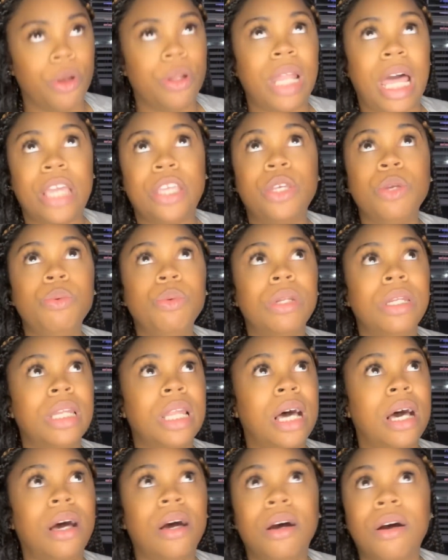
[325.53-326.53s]
Like, you
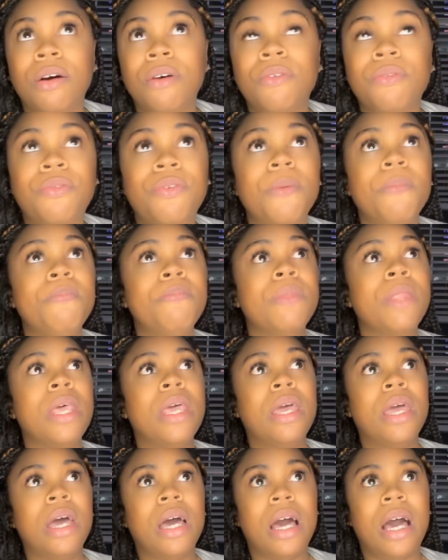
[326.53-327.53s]
love
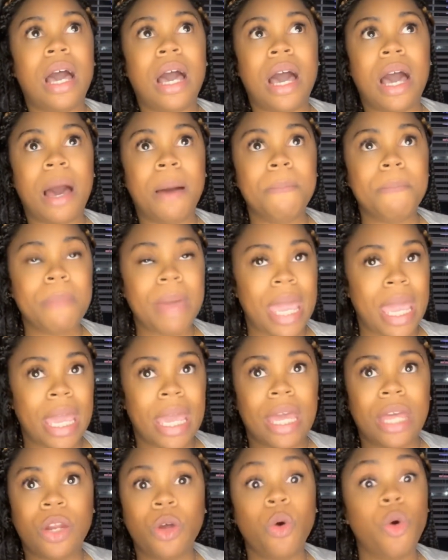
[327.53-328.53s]
a
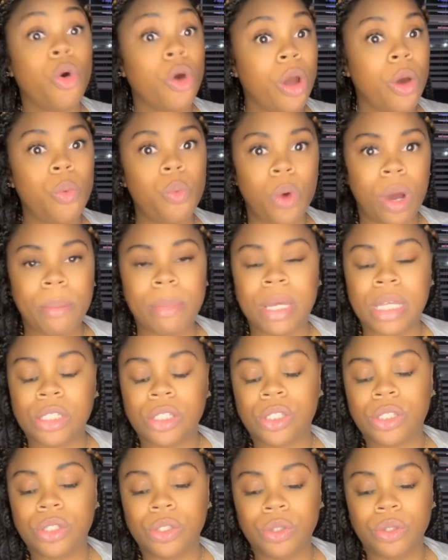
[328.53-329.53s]
man or a woman
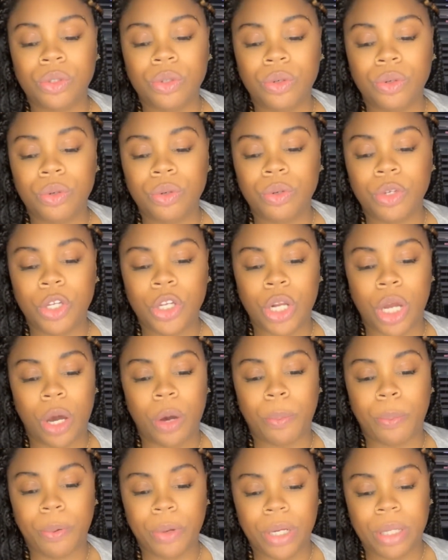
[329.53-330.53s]
to, you know,
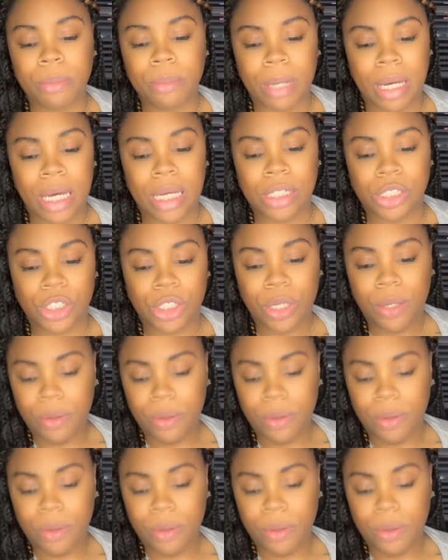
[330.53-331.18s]
pretty much